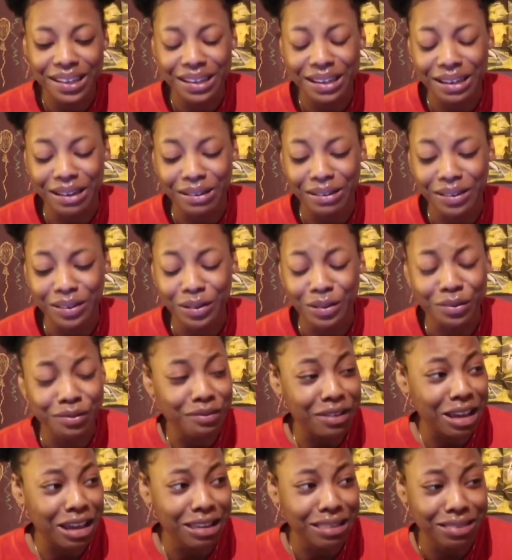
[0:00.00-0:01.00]
you know, a little
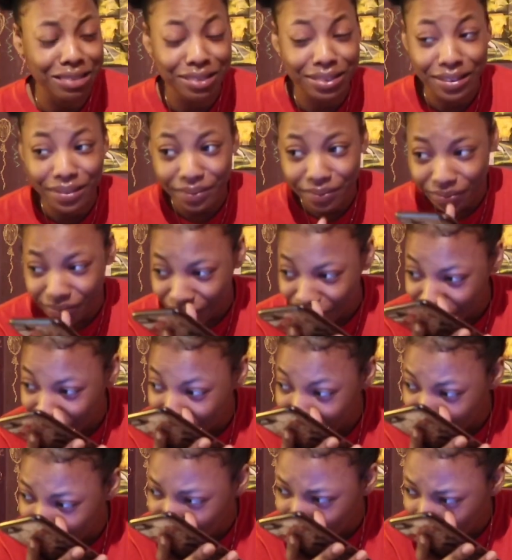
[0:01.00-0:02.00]
faith
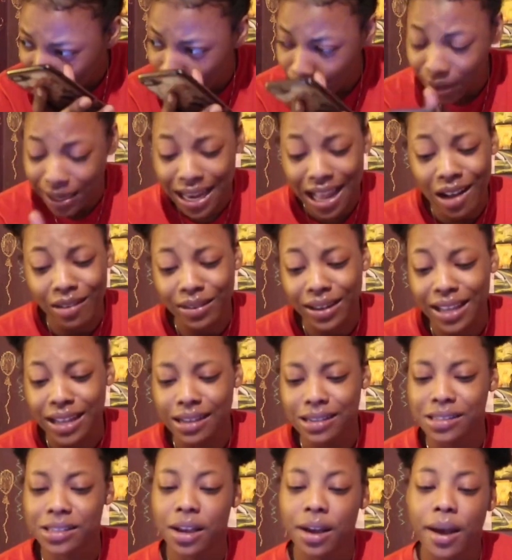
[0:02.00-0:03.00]
when I'm on my down
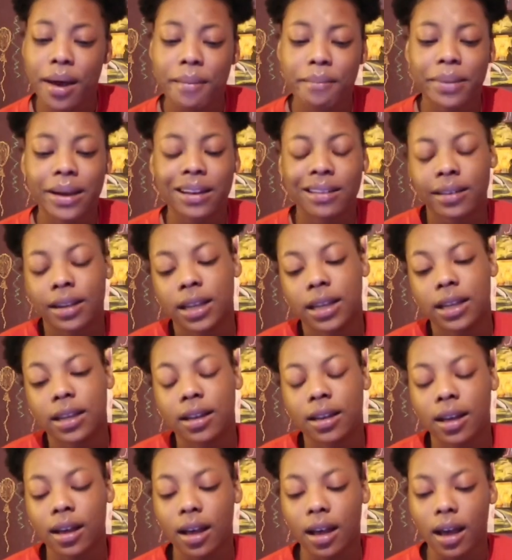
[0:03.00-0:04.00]
days. But
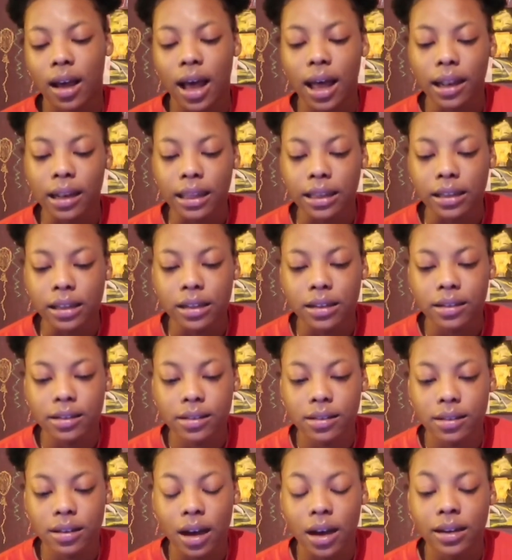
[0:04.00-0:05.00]
I like it,
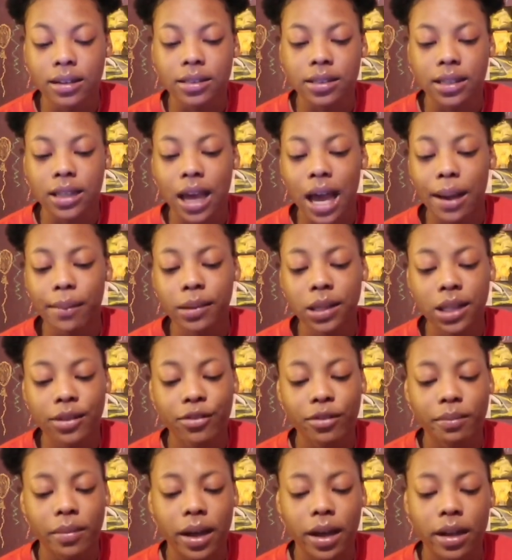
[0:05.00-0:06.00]
honestly. I
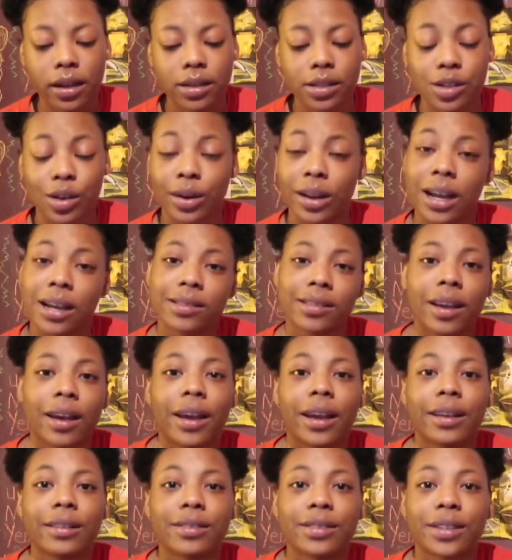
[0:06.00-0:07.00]
believe in my zodiac
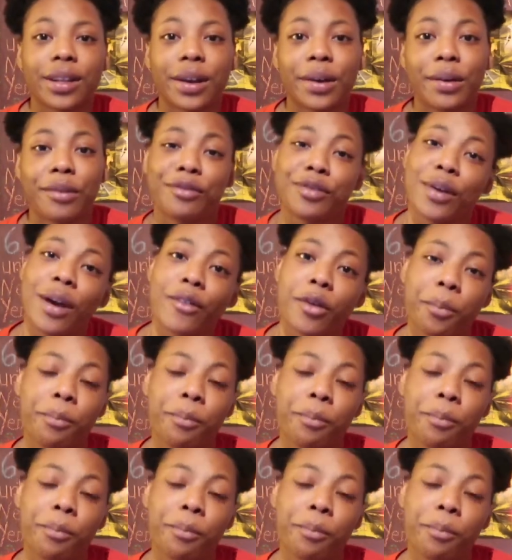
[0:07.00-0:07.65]
sign, so if you have